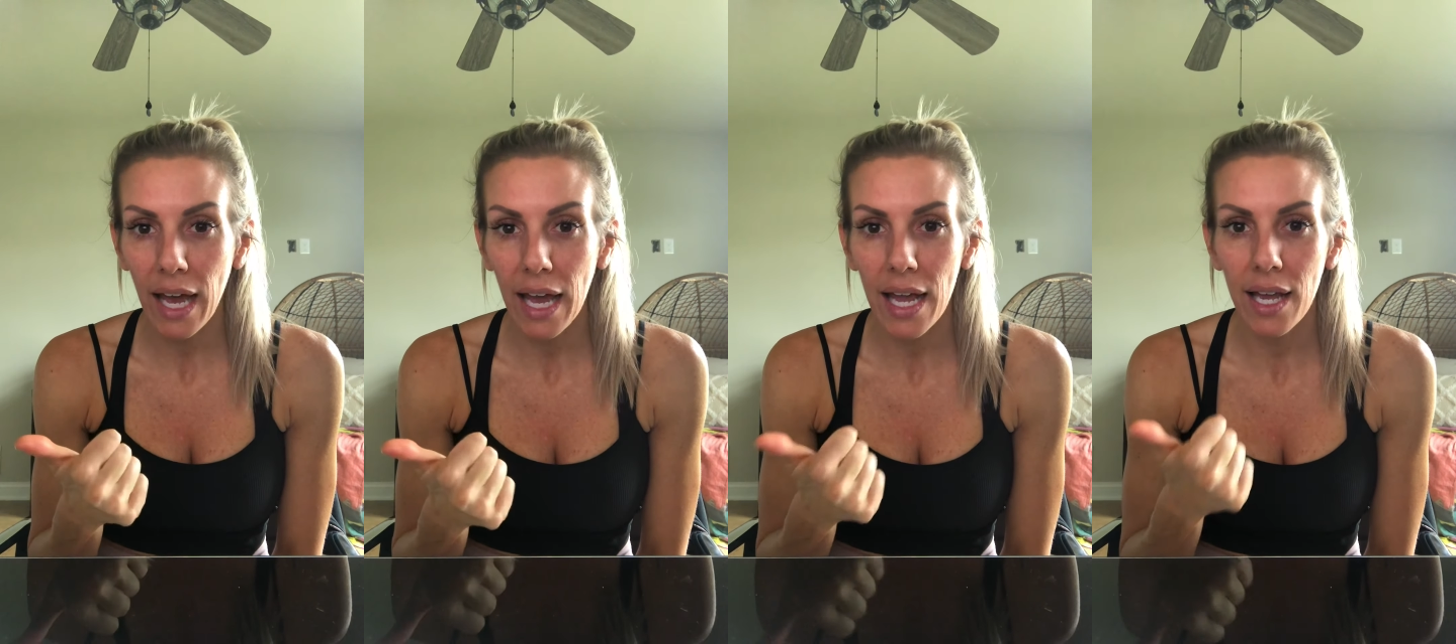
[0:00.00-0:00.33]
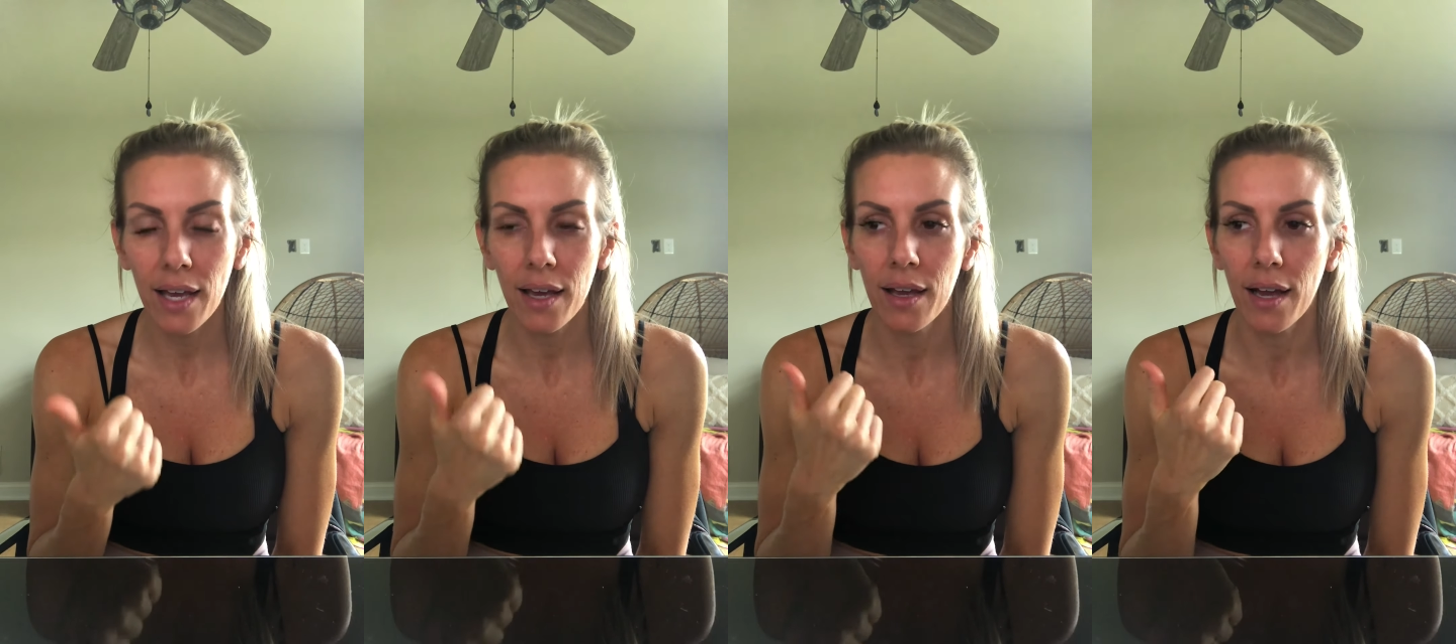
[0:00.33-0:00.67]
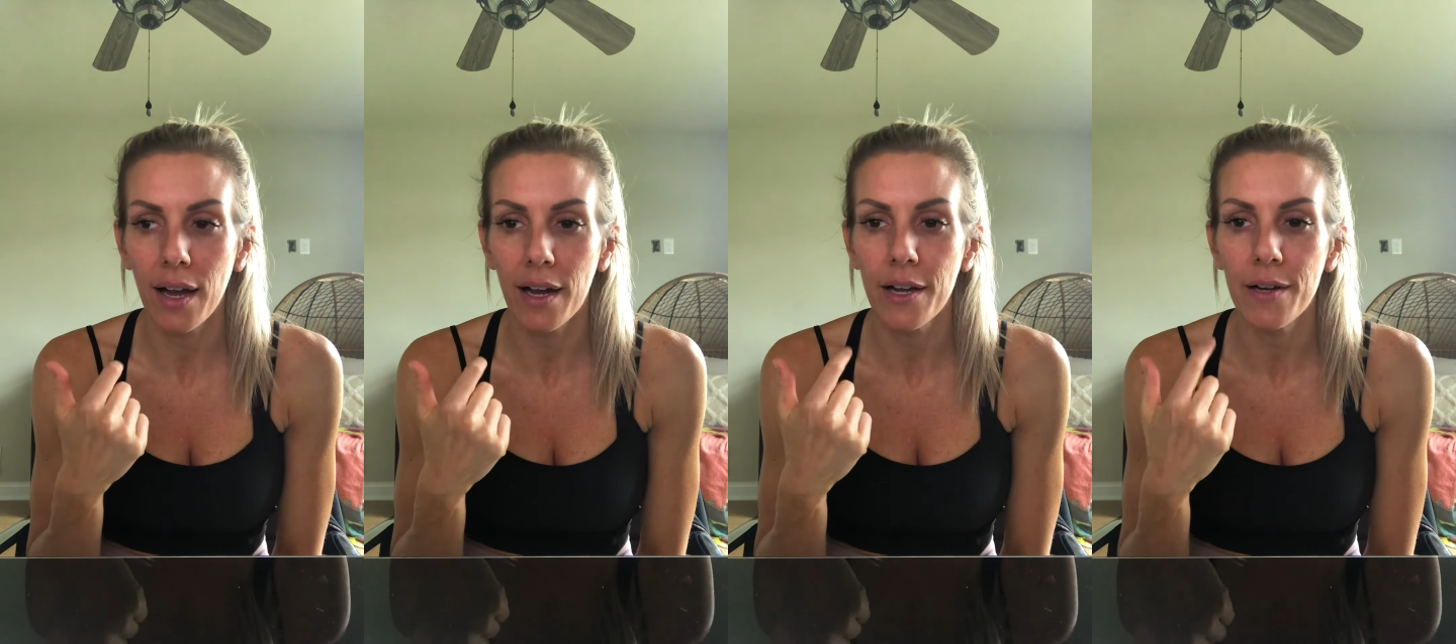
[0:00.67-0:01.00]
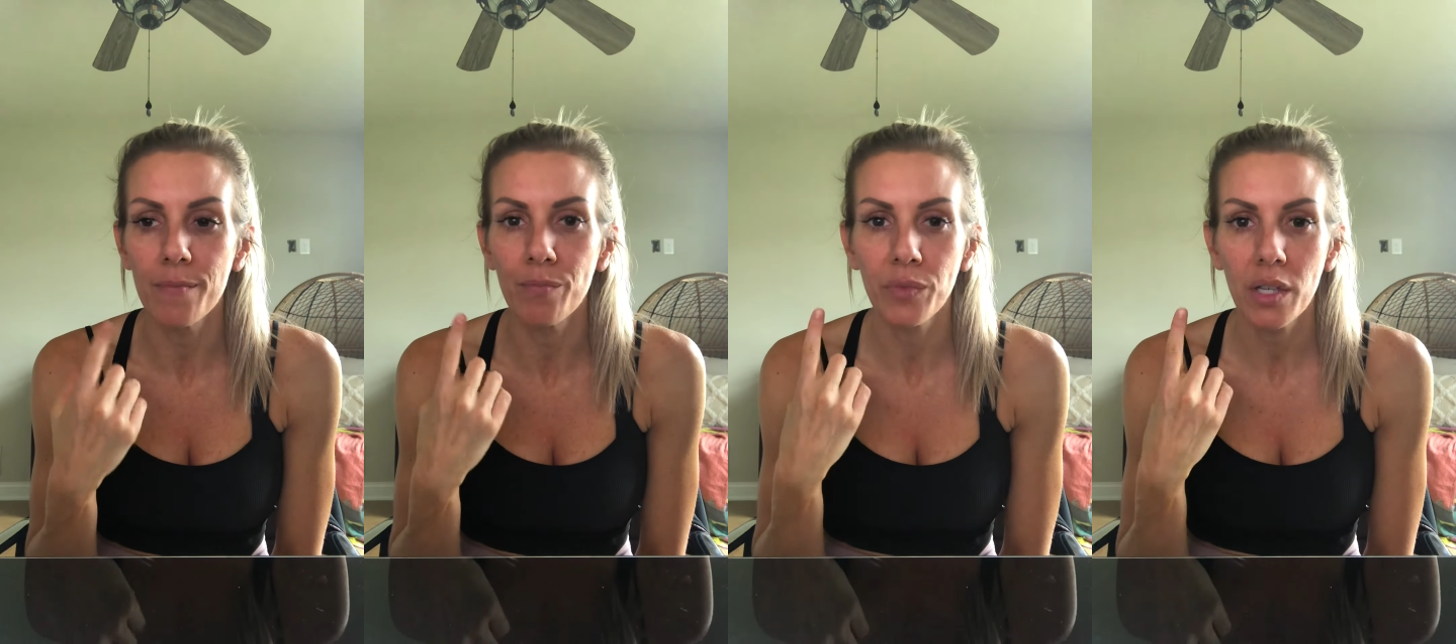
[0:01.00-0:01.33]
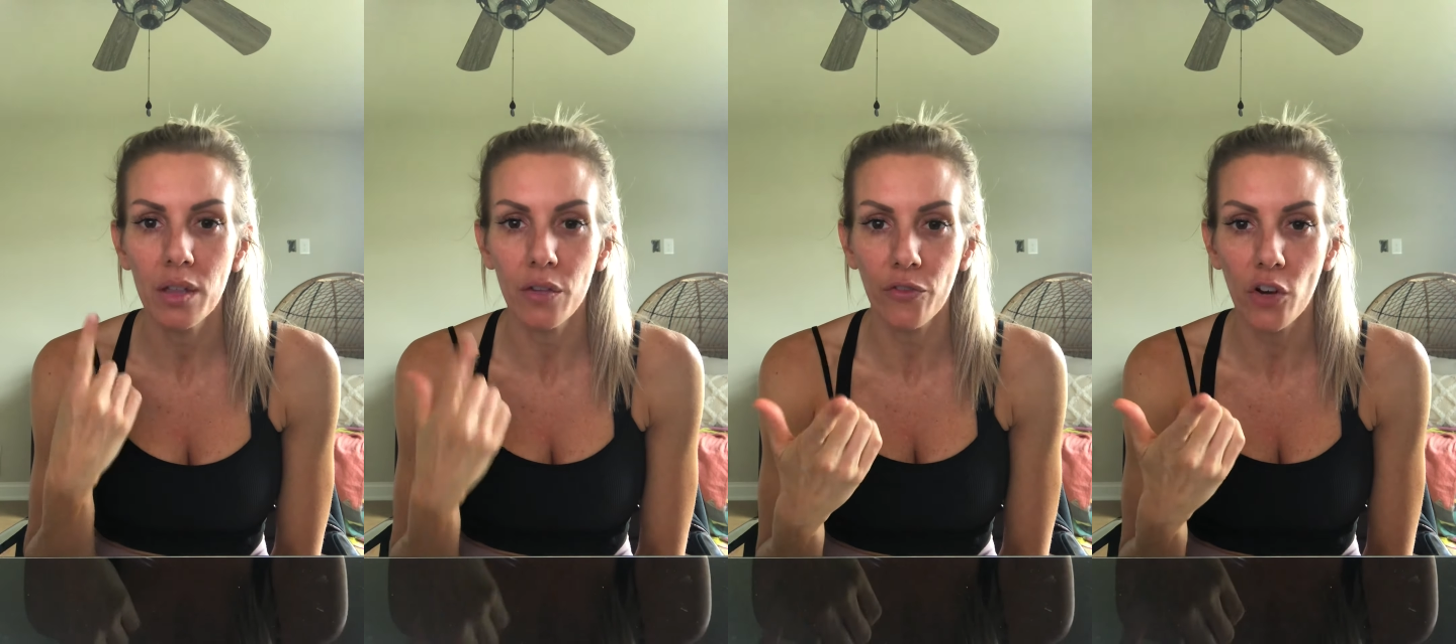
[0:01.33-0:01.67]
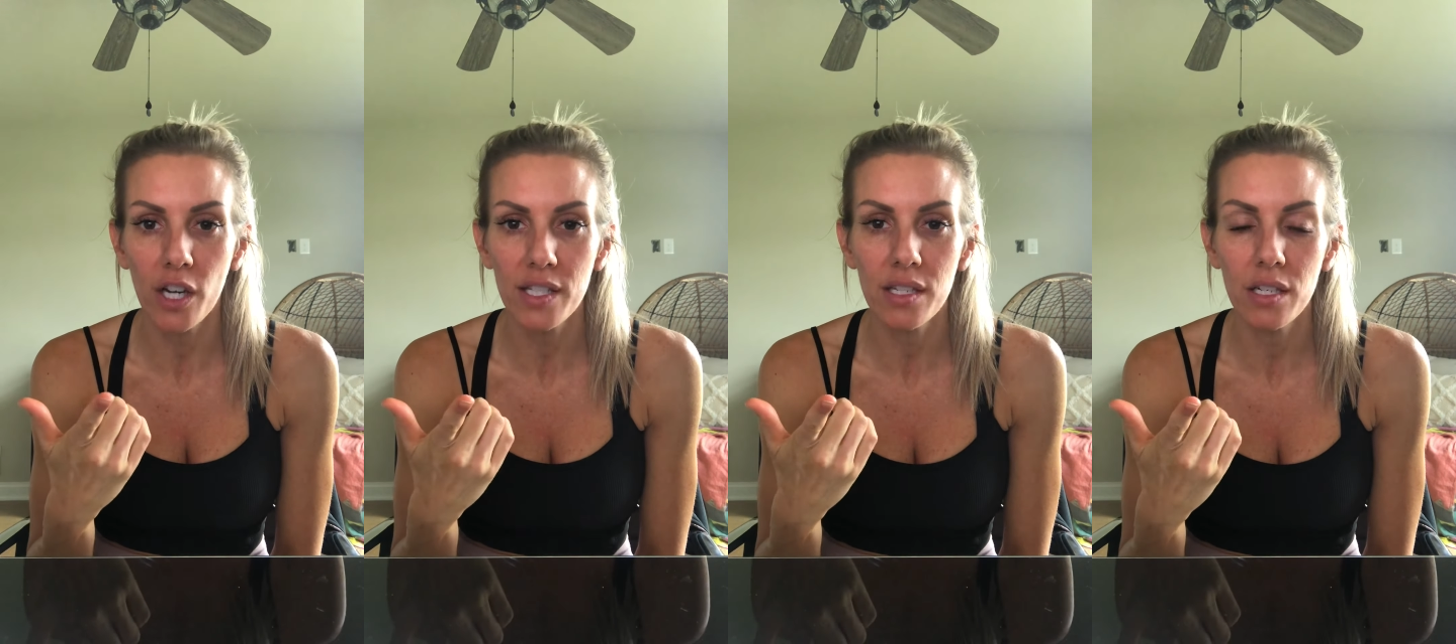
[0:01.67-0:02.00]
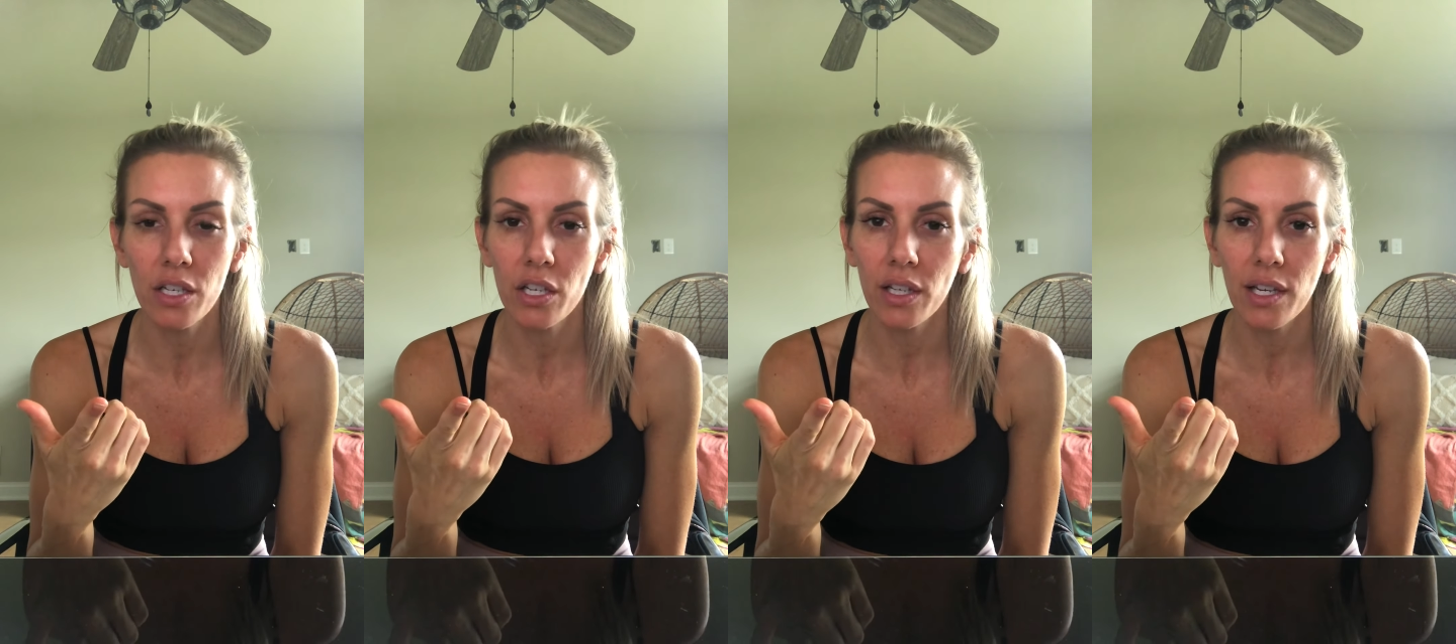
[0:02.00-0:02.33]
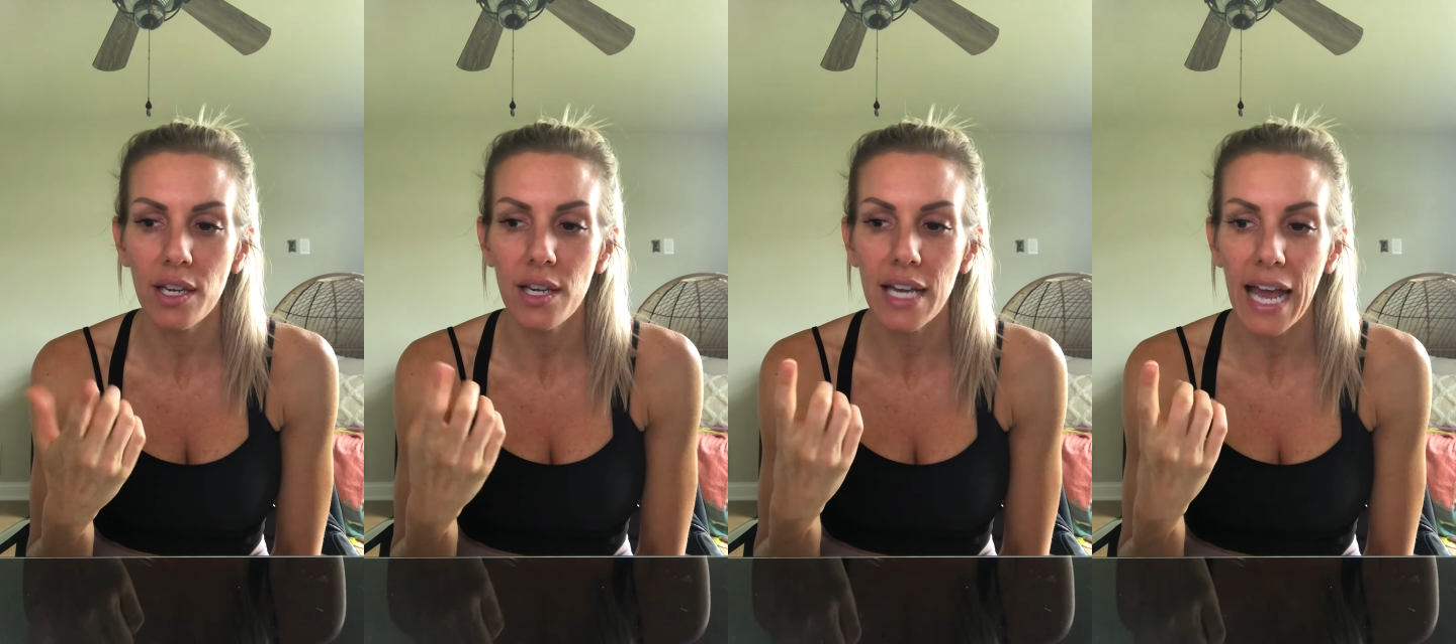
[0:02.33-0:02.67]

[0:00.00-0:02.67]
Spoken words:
cake, the frosted cookie,